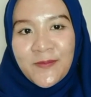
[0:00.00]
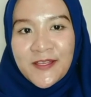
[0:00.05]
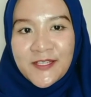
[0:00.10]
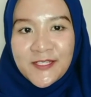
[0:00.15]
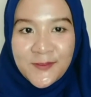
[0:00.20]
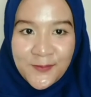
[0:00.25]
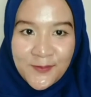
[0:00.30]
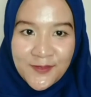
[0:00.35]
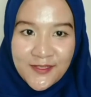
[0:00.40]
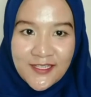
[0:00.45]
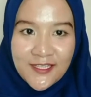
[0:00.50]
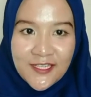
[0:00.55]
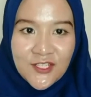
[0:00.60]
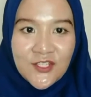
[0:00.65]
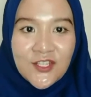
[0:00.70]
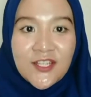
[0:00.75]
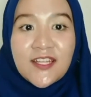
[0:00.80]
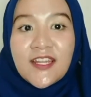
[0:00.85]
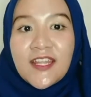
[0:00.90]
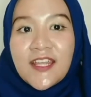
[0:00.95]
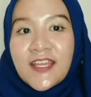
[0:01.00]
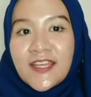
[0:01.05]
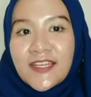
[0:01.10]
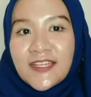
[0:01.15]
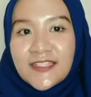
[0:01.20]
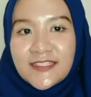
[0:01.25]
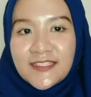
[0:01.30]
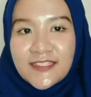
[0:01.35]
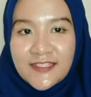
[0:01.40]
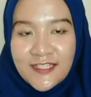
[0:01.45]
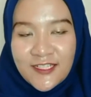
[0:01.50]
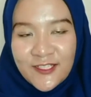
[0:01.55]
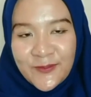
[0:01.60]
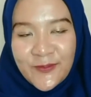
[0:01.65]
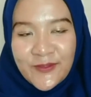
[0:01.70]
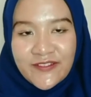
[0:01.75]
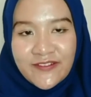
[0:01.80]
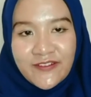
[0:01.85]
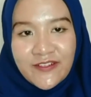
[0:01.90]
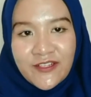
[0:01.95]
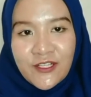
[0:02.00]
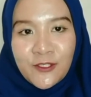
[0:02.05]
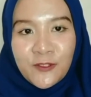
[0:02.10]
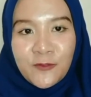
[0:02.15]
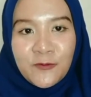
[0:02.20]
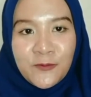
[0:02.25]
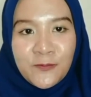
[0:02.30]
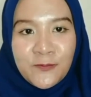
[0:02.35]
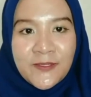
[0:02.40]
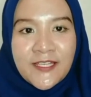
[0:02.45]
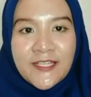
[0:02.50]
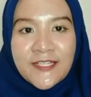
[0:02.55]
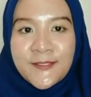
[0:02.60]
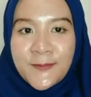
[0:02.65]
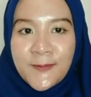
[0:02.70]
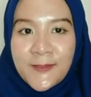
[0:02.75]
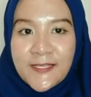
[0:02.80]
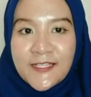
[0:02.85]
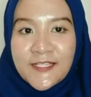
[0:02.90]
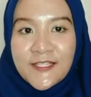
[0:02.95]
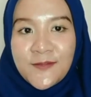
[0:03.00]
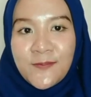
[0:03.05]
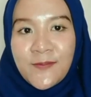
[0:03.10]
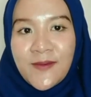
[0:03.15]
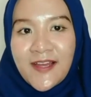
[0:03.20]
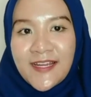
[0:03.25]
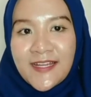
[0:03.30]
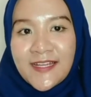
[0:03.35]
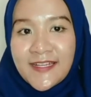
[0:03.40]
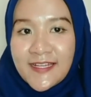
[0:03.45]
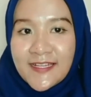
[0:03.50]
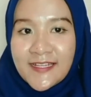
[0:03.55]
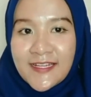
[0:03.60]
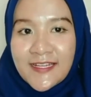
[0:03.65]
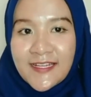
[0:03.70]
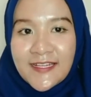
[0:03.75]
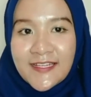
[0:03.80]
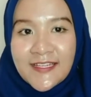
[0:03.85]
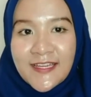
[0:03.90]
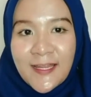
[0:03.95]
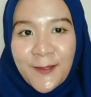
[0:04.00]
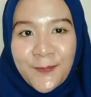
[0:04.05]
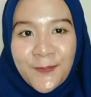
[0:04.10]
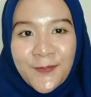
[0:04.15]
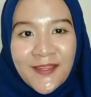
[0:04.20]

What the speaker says: my explanation, and the next material will be explained by Nanda Nadia.